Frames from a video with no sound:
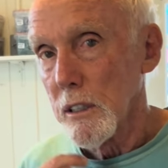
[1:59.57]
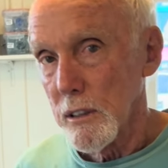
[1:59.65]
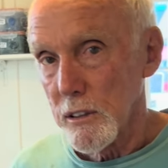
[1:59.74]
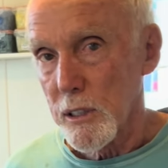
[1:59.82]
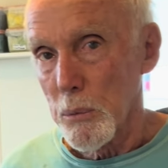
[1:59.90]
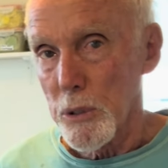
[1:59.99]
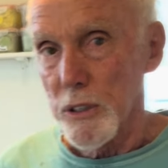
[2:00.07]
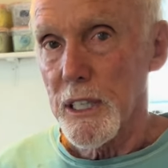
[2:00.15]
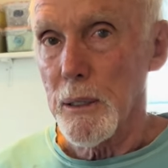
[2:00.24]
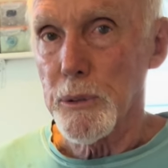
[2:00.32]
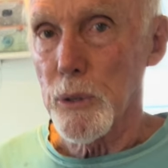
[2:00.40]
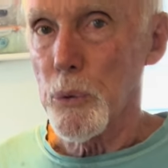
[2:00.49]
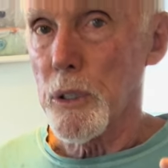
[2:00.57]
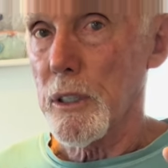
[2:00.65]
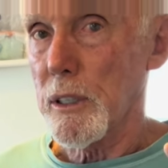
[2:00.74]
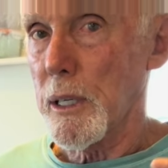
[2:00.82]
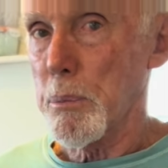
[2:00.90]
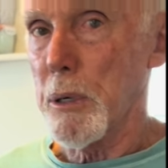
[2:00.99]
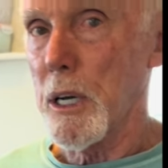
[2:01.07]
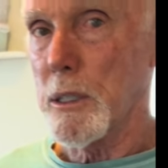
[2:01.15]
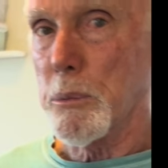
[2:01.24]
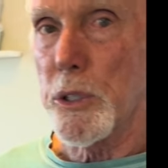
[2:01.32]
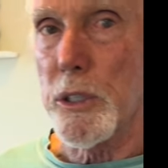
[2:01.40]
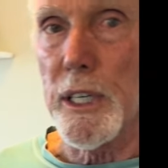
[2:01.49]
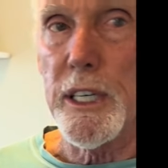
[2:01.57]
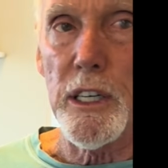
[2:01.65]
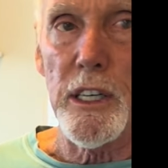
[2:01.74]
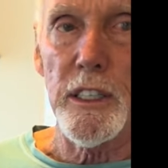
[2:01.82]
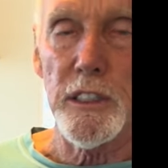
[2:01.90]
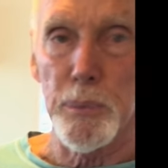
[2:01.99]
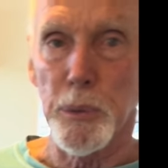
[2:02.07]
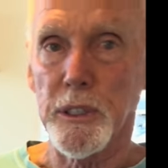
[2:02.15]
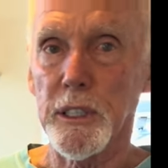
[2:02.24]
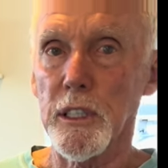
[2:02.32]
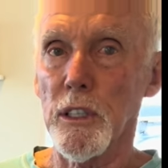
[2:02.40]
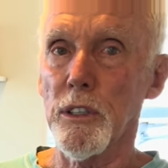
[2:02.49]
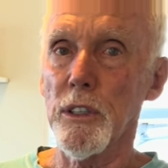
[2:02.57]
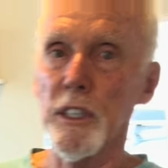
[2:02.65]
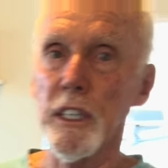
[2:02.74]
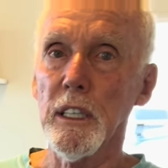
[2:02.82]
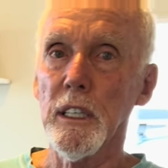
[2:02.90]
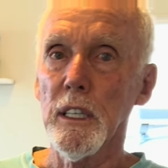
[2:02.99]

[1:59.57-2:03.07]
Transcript: similar types of work, like polymer clay artists particularly,